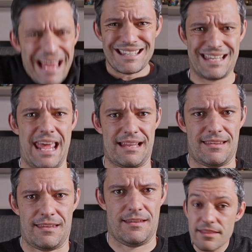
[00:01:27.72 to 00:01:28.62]
does
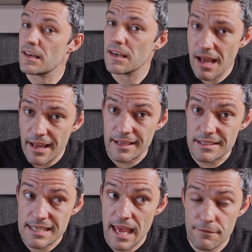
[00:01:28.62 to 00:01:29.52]
that? The
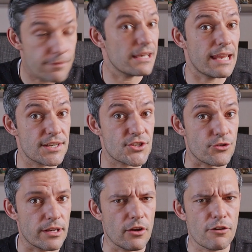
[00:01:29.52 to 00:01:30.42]
Lions have the
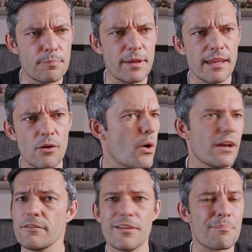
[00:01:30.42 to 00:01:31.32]
luxury of picking
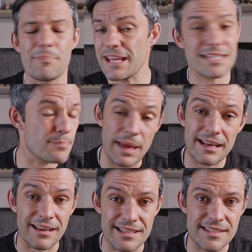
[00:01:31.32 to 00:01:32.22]
one of the best
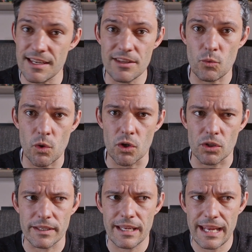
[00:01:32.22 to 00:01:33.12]
backlines in the
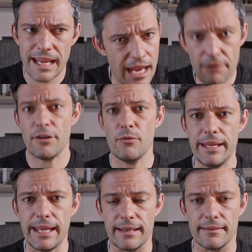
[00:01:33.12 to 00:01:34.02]
world every
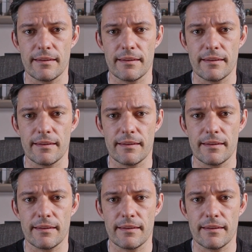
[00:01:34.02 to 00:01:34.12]
weekend.